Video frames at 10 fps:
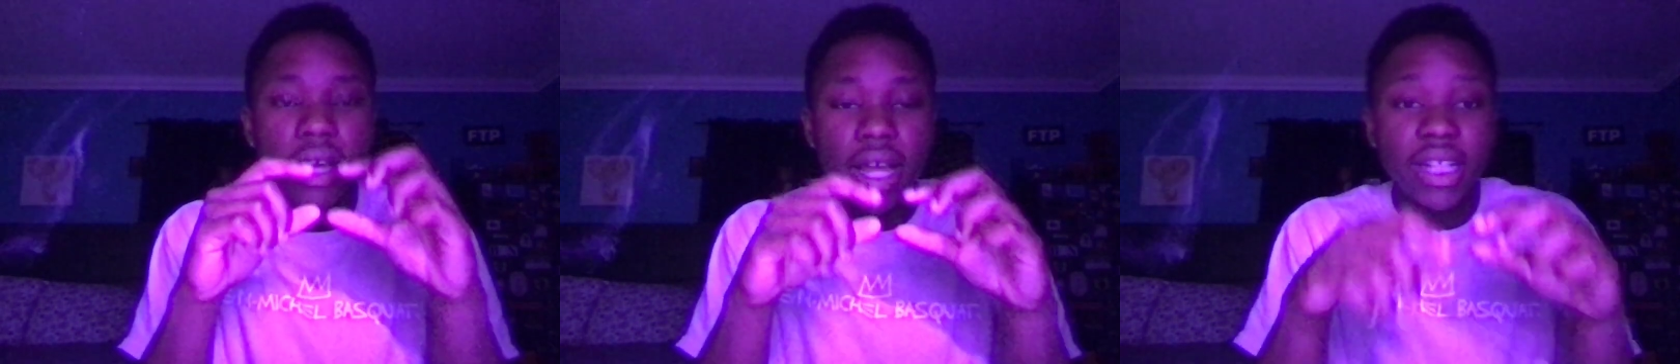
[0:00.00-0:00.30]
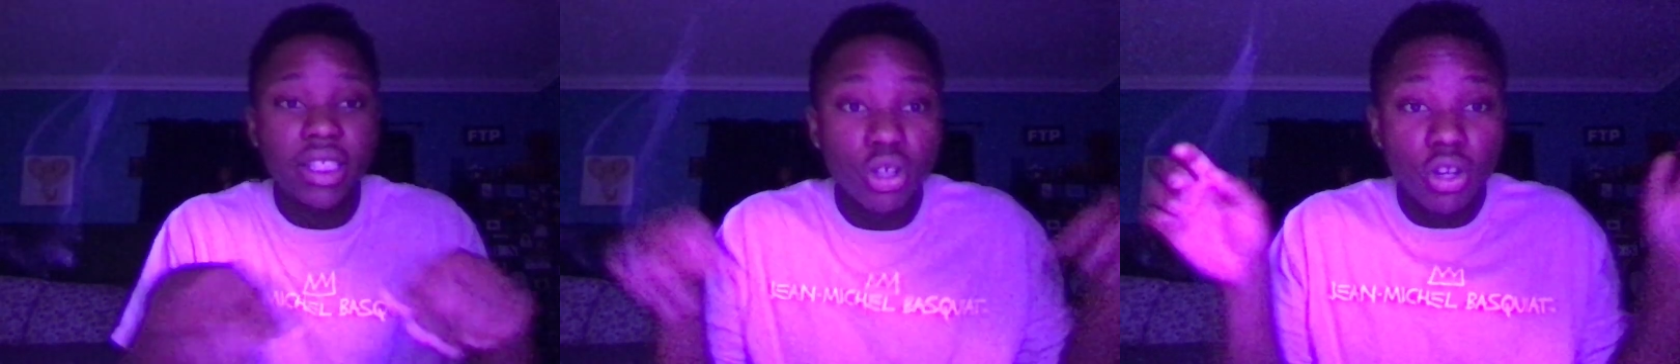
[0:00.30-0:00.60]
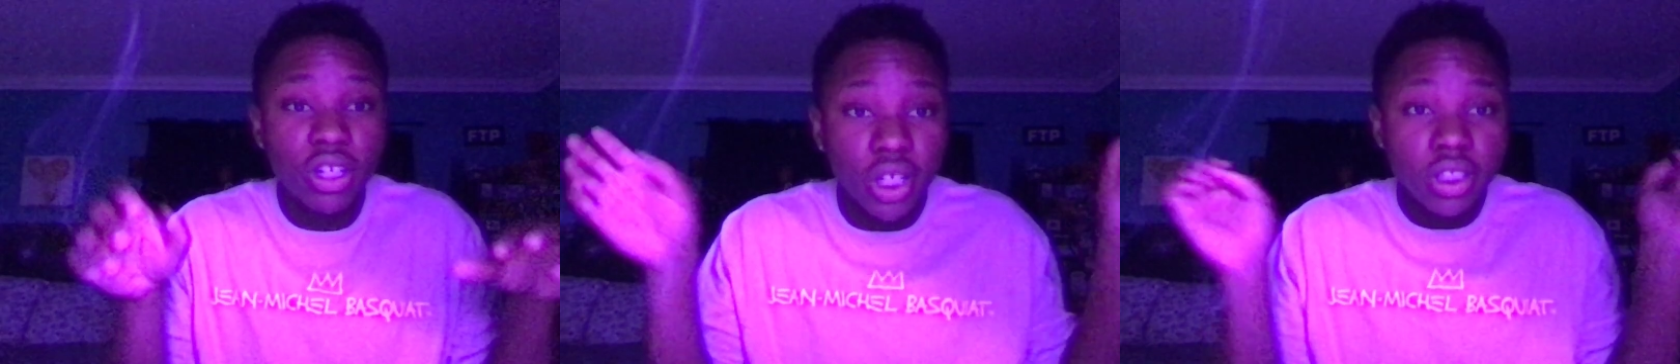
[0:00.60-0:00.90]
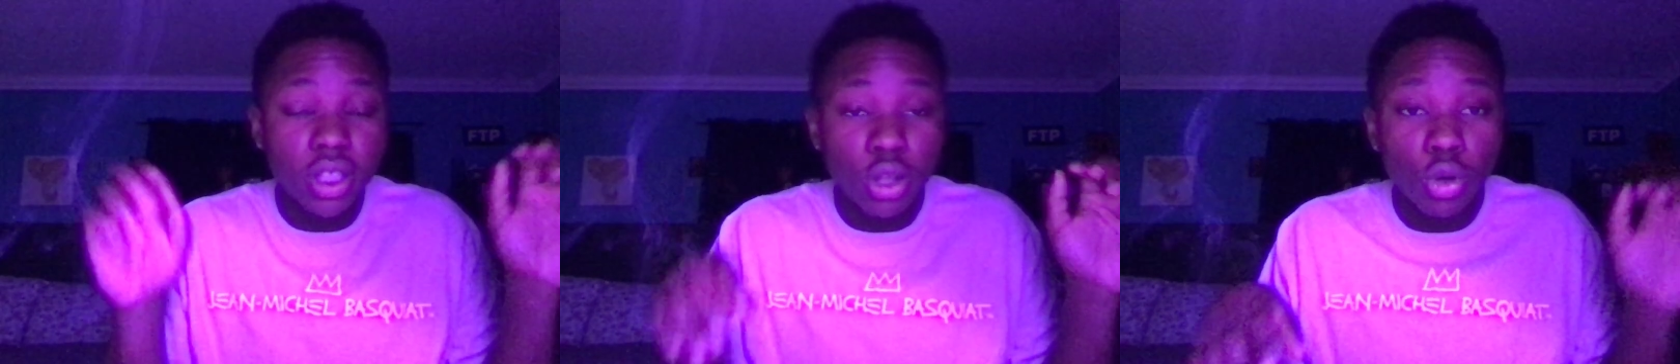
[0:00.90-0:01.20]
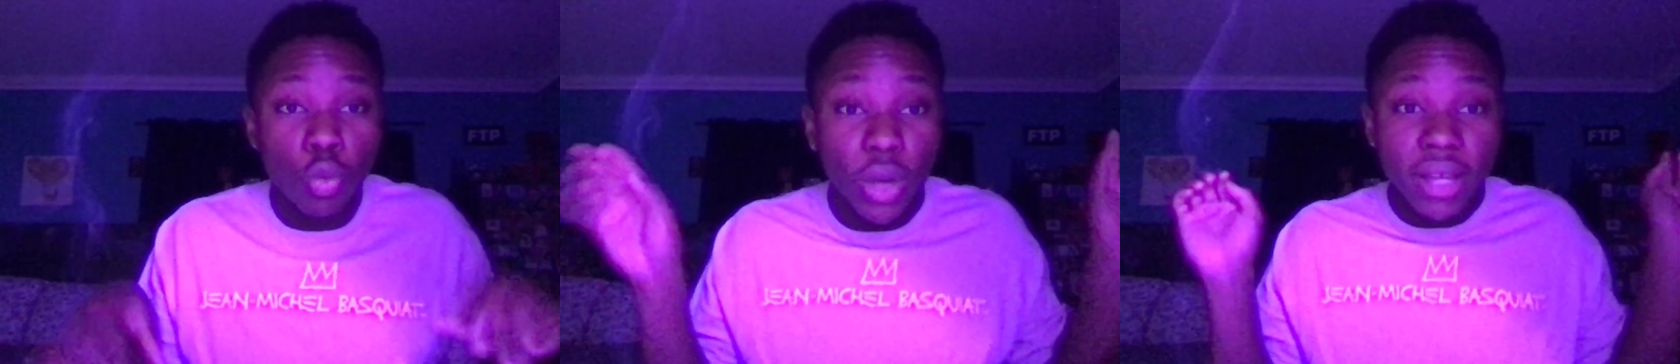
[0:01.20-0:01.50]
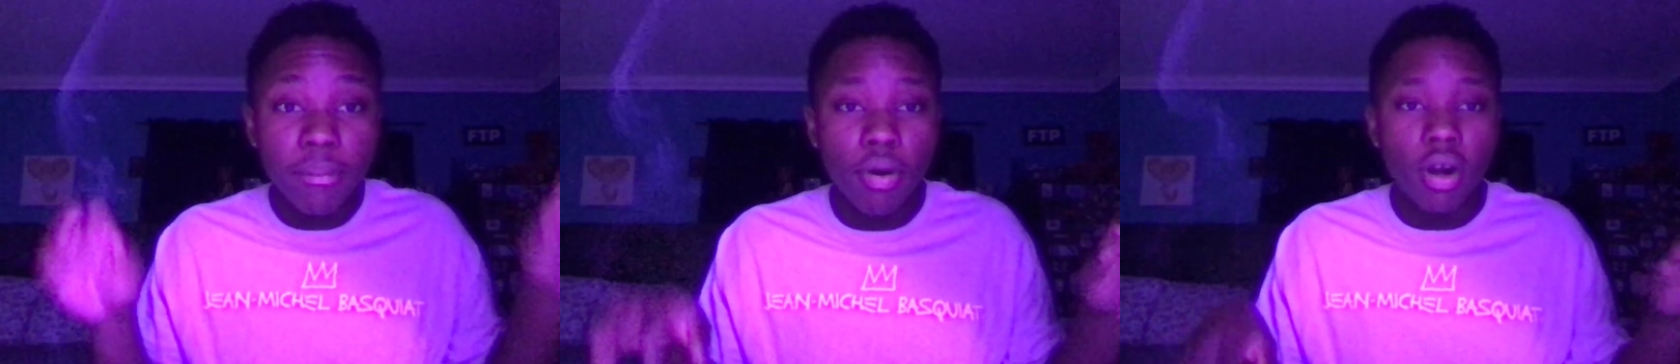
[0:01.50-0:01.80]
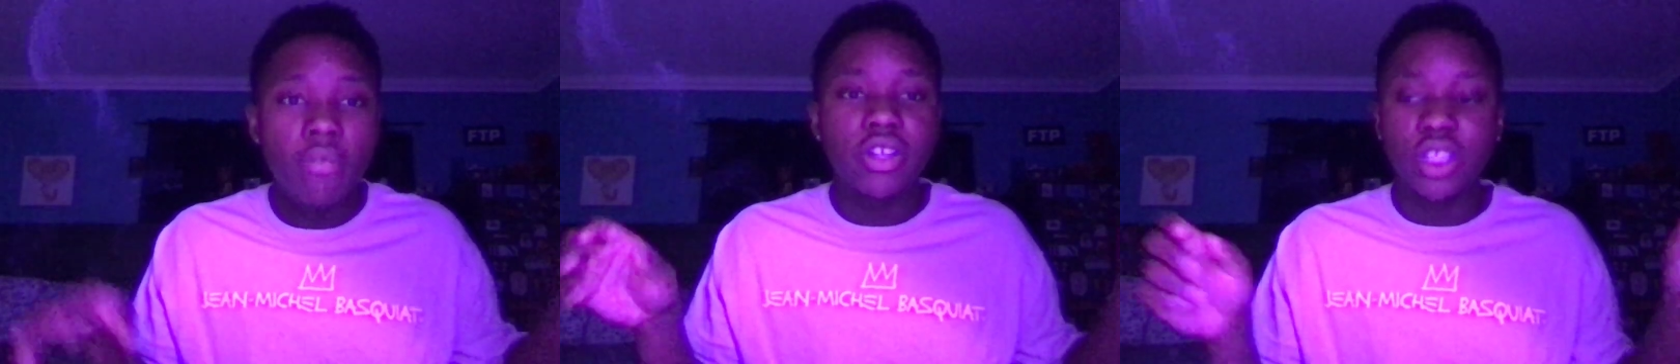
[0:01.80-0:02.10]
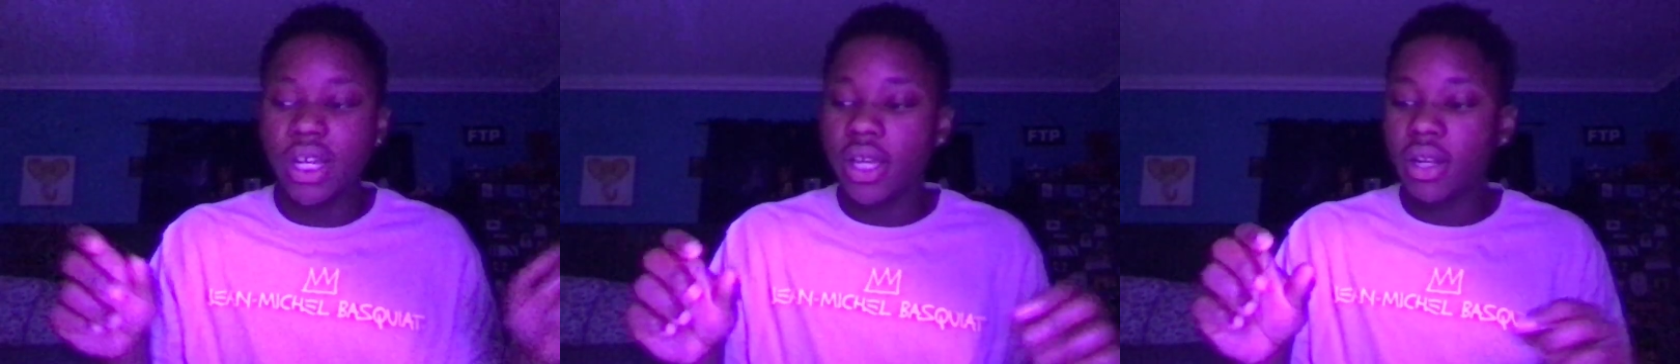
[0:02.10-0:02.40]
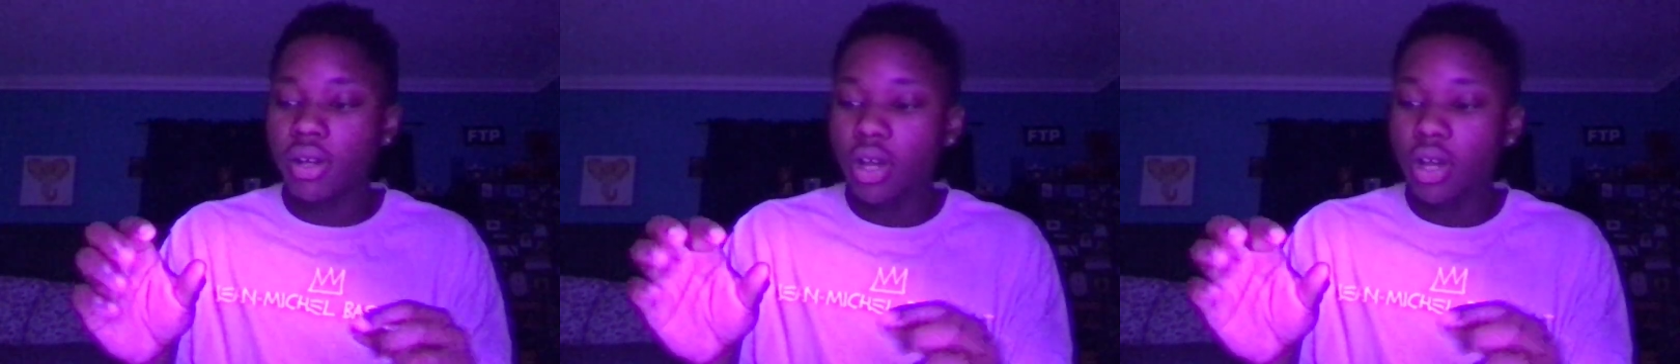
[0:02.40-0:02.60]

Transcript: It's literally just the little wing part of the chicken,